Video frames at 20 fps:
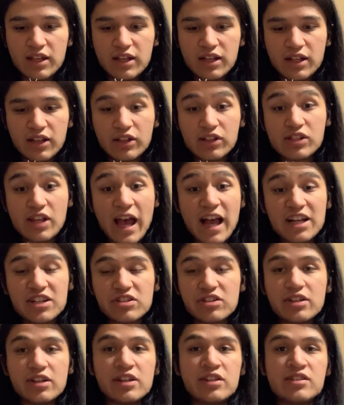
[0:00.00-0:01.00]
looks
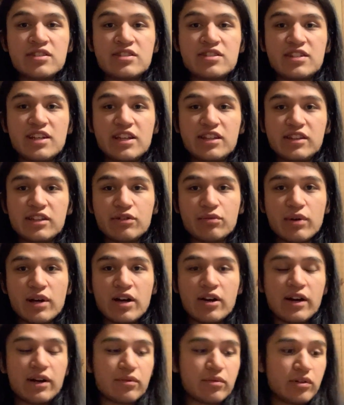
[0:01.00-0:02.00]
actually insanely well.
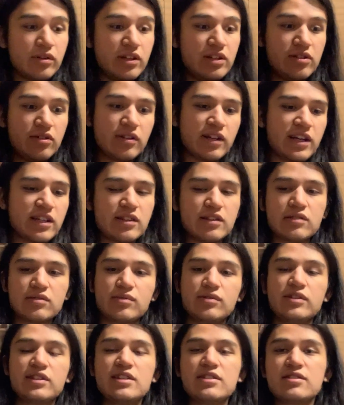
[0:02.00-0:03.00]
I really do like this
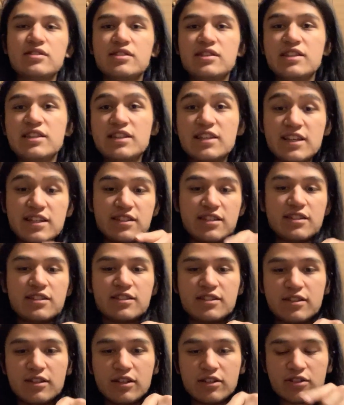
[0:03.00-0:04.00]
release.
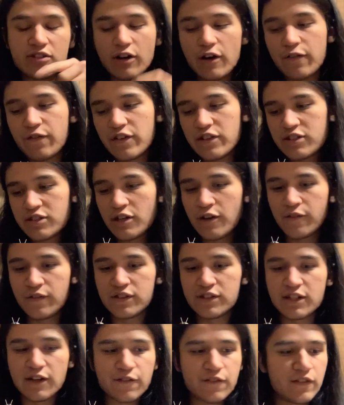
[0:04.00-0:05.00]
The scarf itself is
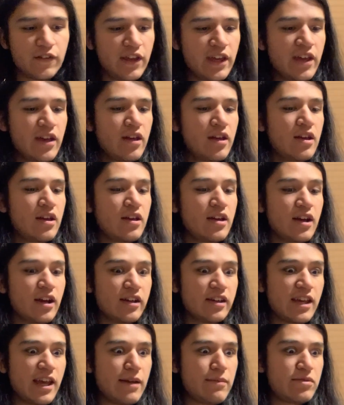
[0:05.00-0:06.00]
definitely a
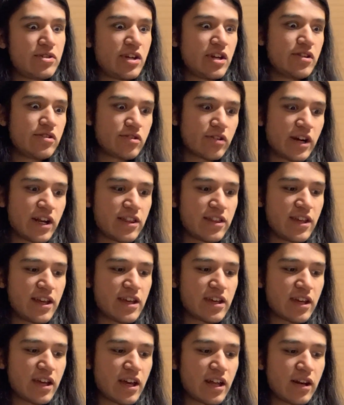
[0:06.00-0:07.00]
game changer, I
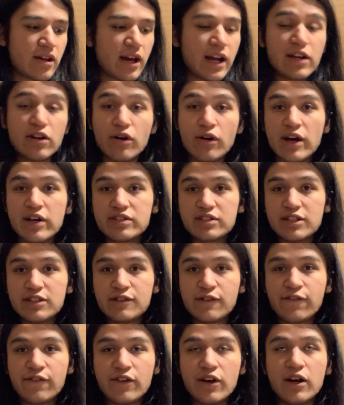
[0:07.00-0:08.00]
think. And I know SH
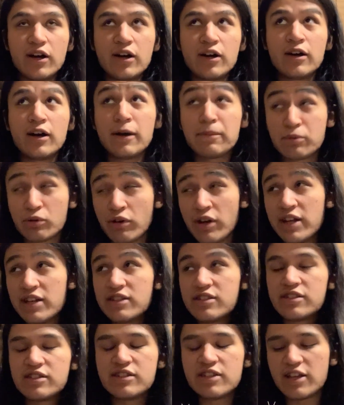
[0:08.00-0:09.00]

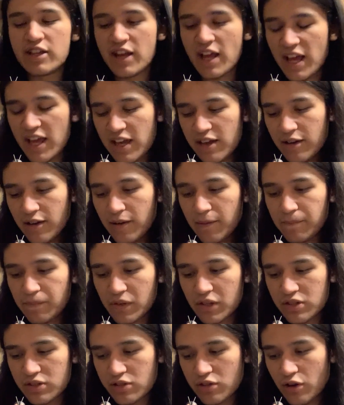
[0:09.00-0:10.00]
Upgrades did a
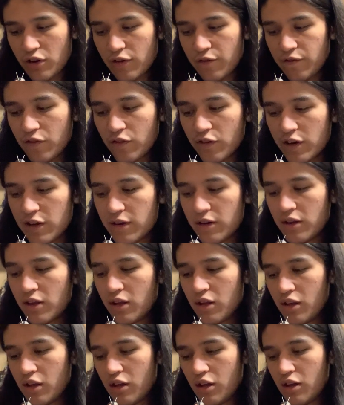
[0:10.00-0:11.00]
scarf it.
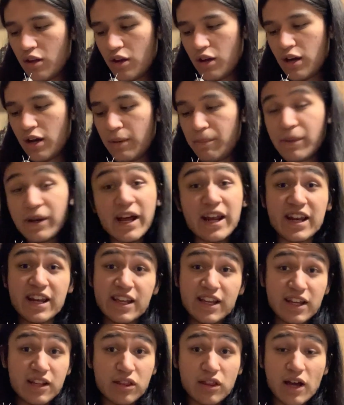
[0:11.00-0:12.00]
But I didn't
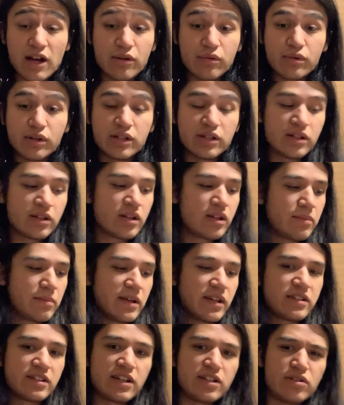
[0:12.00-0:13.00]
get that one
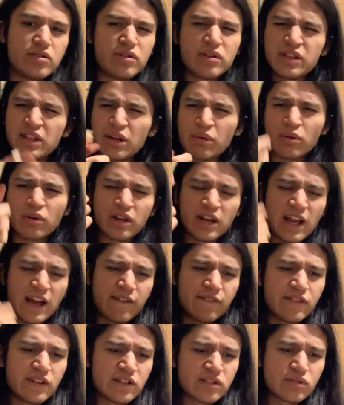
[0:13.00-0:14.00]
because I knew they were going to have
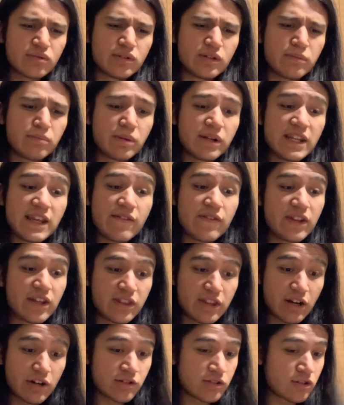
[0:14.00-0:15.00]
this one. But even then,
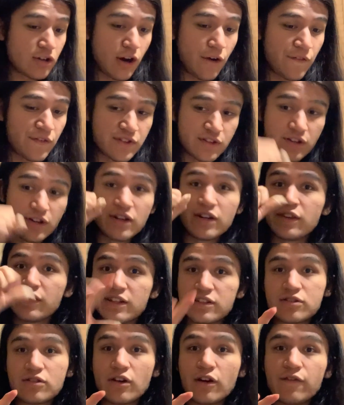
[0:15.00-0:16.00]
their scarf is good. This
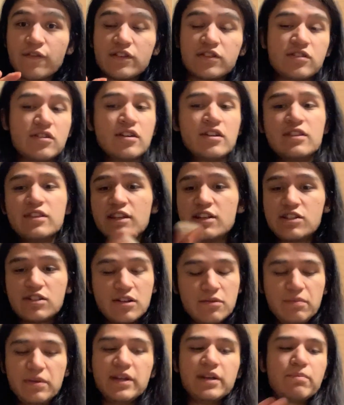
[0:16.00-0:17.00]
scarf is good. And this
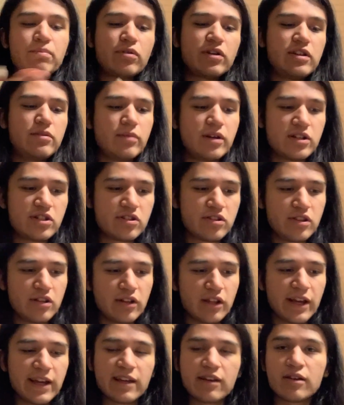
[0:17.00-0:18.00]
should be pretty much the
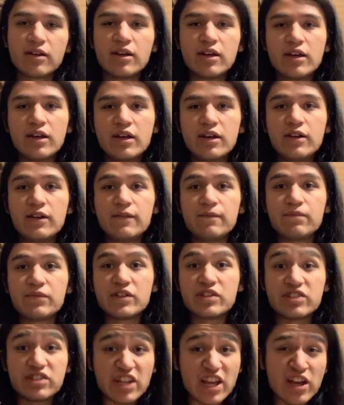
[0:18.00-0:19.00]

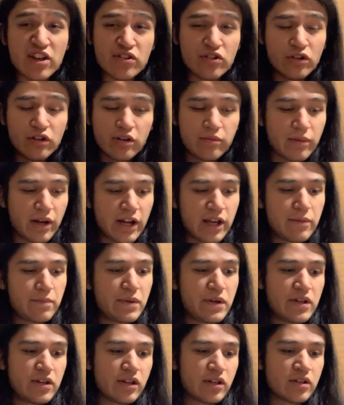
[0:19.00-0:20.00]
standard, in my
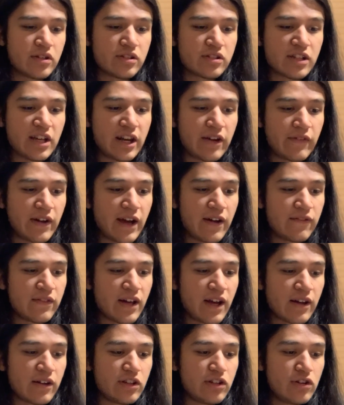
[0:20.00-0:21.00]
opinion. Just kind of have
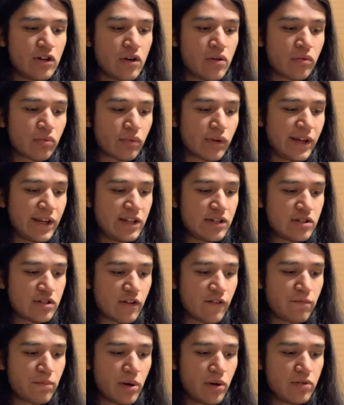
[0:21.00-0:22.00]
that, range
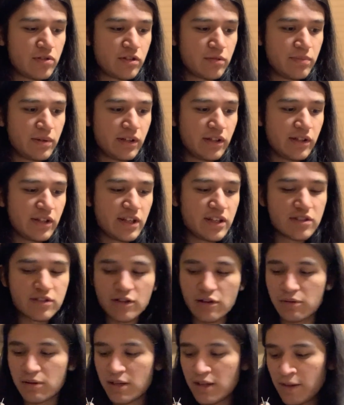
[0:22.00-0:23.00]
of posability.
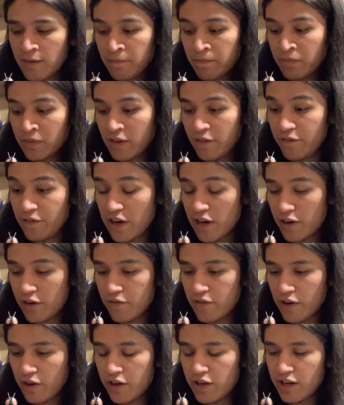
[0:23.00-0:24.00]
So very,
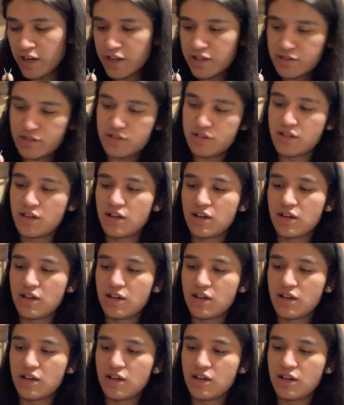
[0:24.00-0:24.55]
very nice.